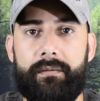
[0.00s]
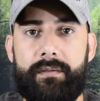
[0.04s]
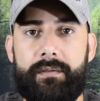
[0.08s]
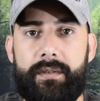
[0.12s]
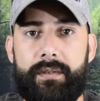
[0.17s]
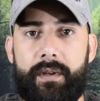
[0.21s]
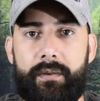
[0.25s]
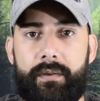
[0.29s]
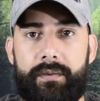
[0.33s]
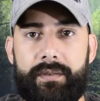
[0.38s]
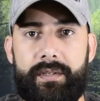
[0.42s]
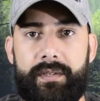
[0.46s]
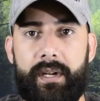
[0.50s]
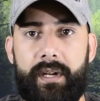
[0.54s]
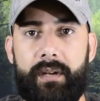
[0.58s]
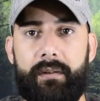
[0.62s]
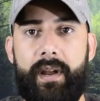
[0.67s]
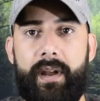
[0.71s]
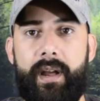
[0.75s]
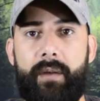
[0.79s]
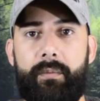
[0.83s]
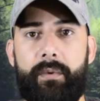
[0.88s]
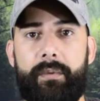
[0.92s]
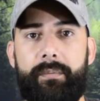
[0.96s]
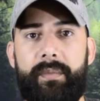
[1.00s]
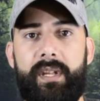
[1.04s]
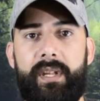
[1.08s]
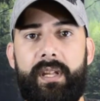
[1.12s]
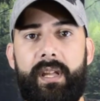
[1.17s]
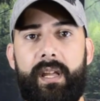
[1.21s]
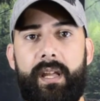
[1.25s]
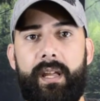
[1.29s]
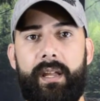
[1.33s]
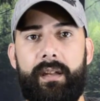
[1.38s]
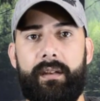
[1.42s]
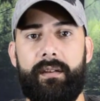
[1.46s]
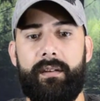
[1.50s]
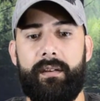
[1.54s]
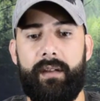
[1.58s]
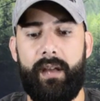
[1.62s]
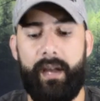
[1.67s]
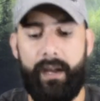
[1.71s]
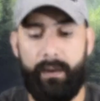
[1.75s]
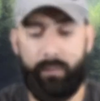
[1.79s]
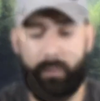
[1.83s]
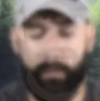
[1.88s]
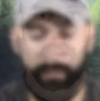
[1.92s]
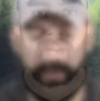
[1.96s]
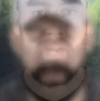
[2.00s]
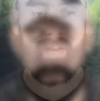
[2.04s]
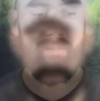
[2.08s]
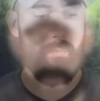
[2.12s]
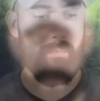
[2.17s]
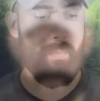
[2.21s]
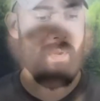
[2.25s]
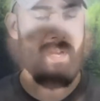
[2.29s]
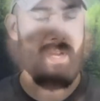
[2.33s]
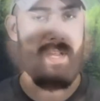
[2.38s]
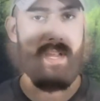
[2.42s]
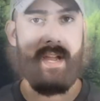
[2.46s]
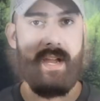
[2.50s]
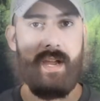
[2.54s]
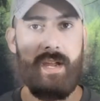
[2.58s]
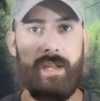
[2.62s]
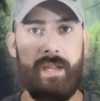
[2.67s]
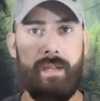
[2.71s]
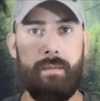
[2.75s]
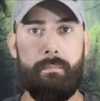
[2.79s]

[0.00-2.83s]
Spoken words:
So stick around with me, and I will be right back with that.